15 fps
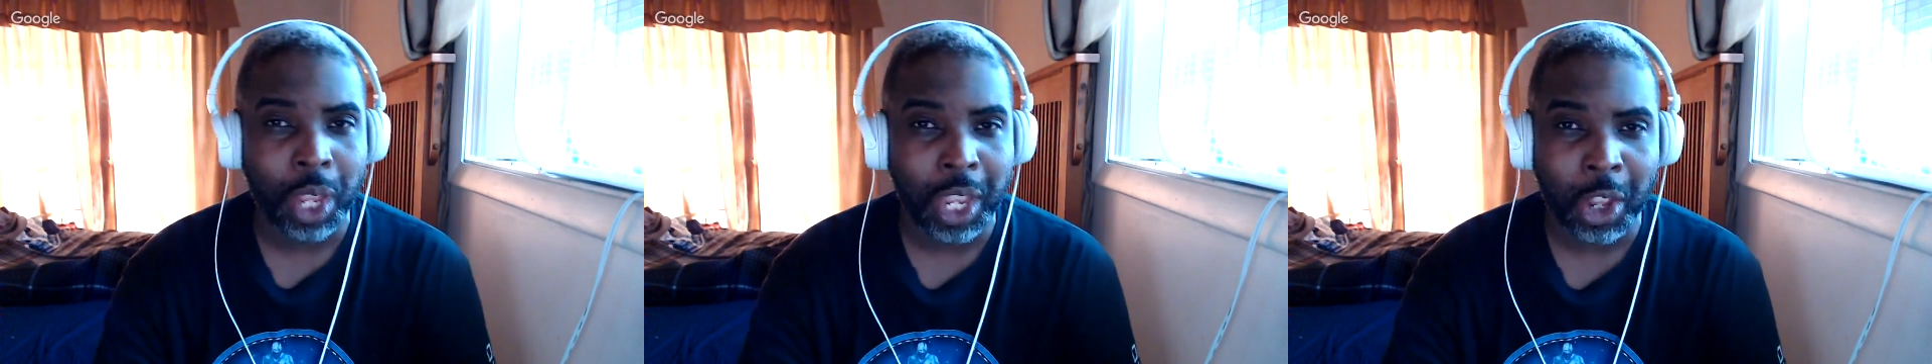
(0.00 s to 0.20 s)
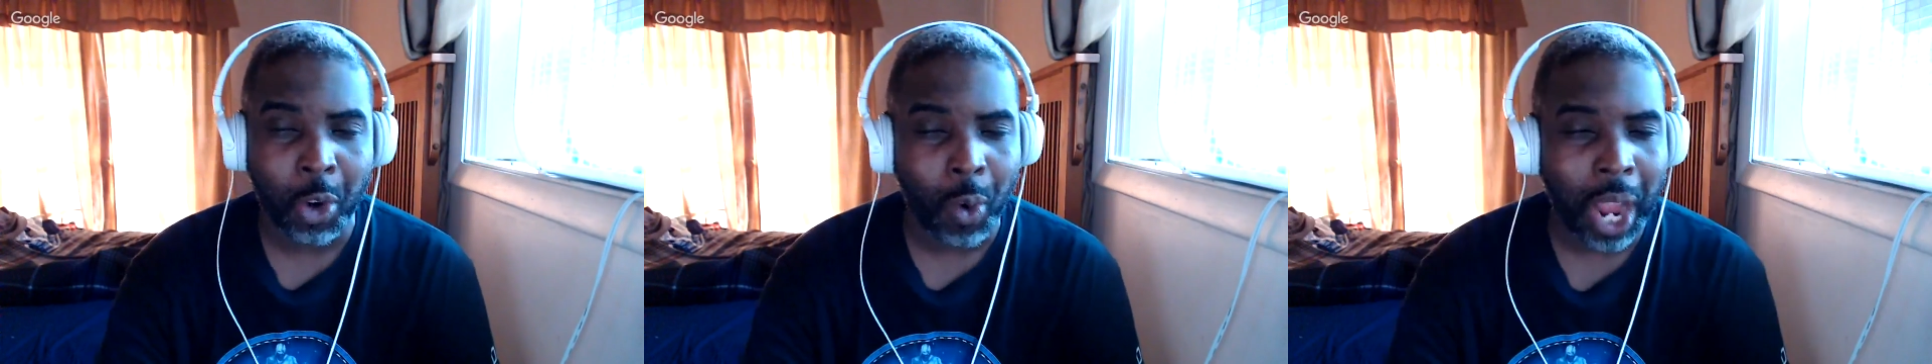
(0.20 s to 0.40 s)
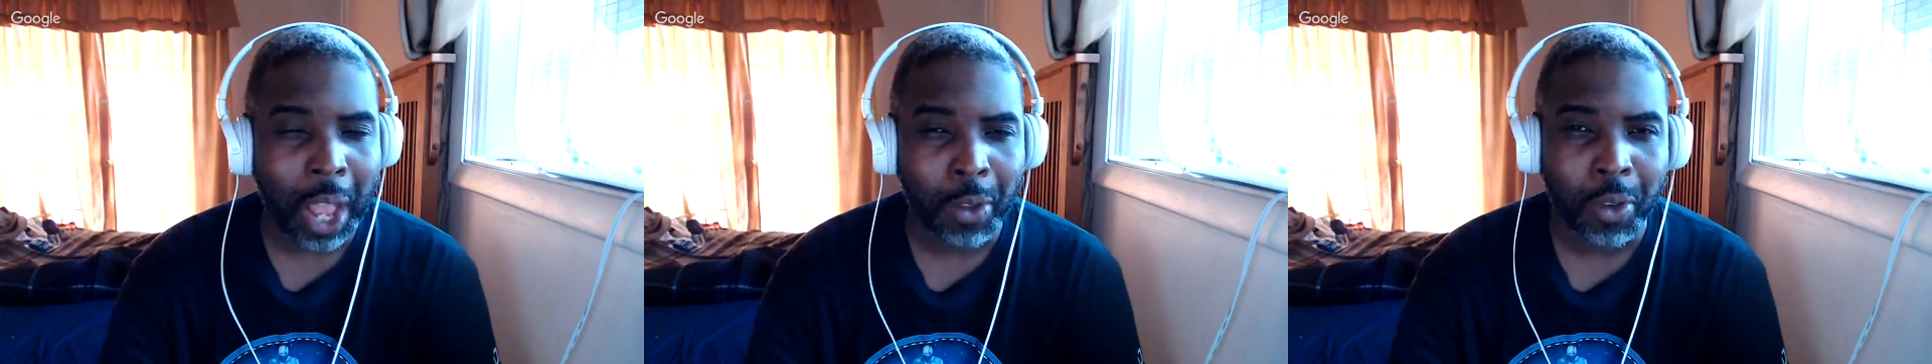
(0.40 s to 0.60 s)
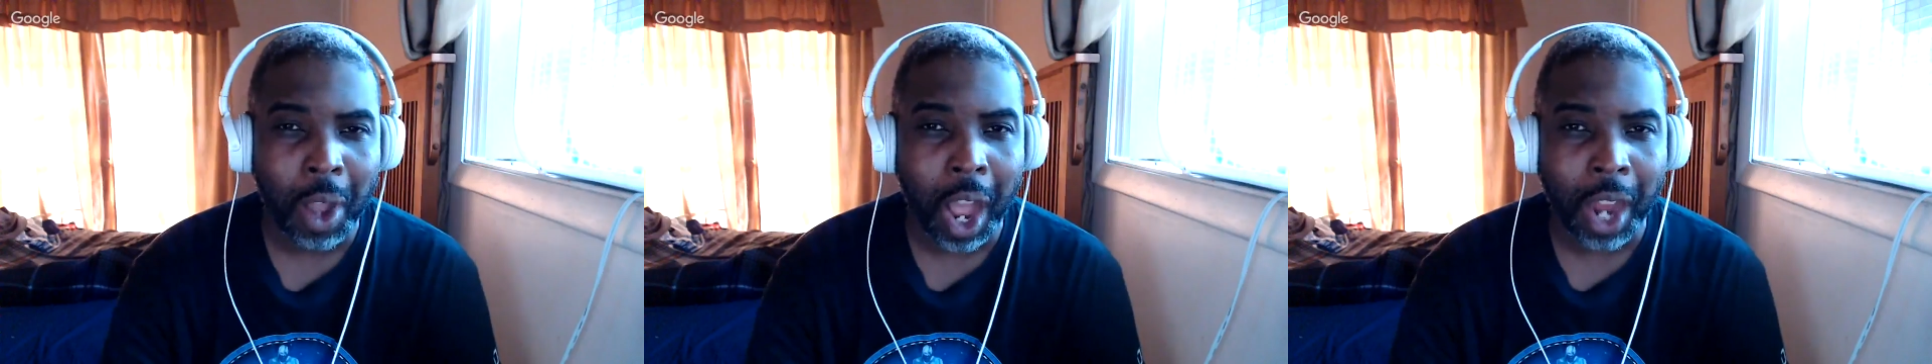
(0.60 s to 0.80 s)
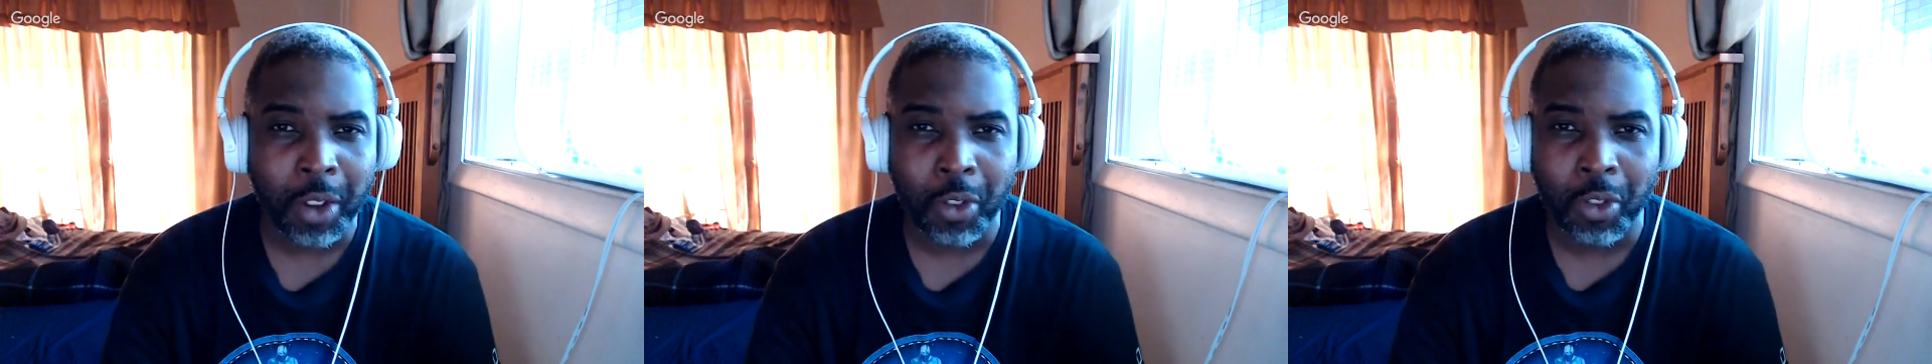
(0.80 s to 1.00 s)
get around to
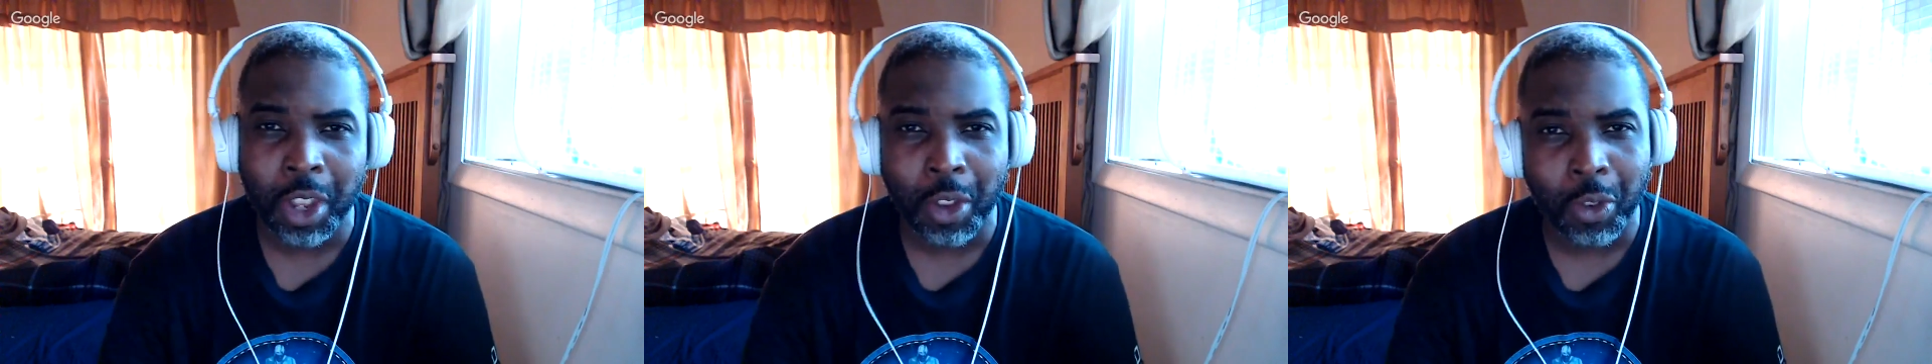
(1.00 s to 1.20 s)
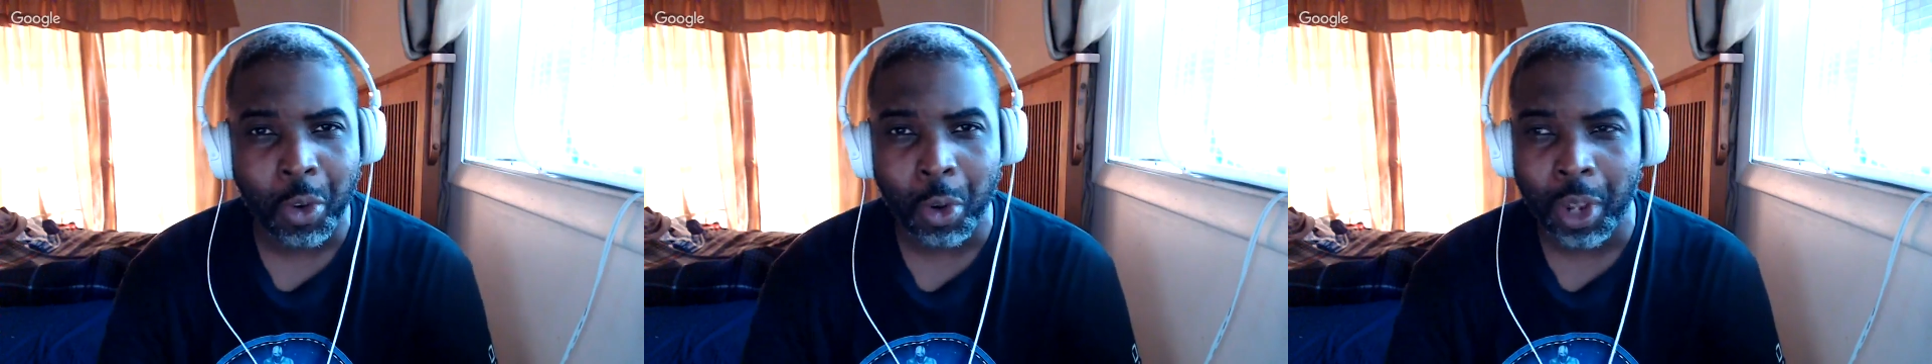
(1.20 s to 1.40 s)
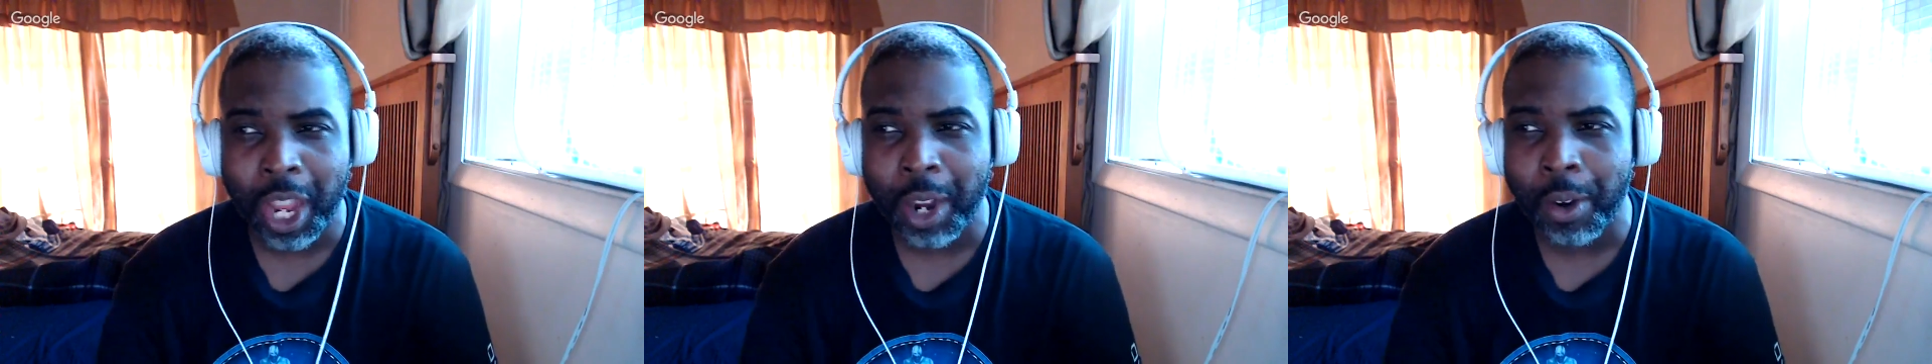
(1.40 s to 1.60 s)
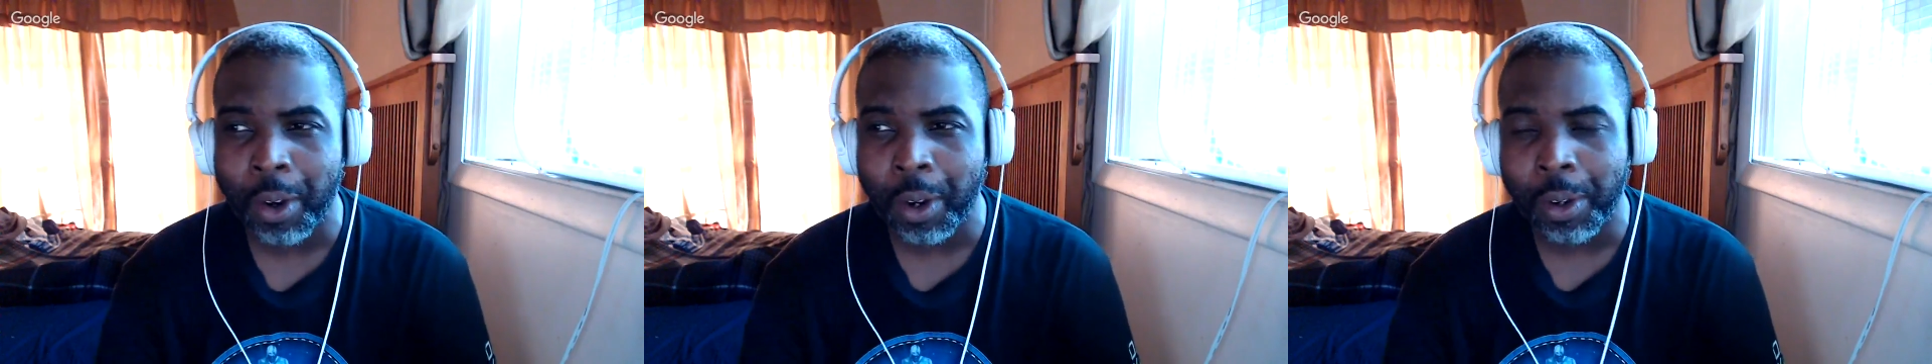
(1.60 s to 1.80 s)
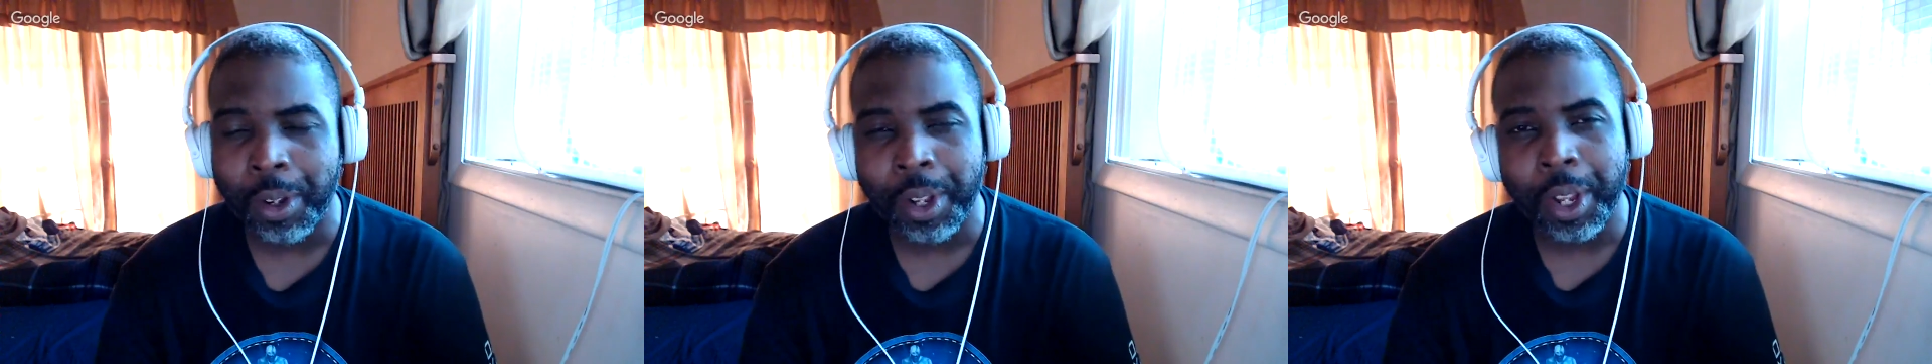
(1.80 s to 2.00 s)
Odyssey until later,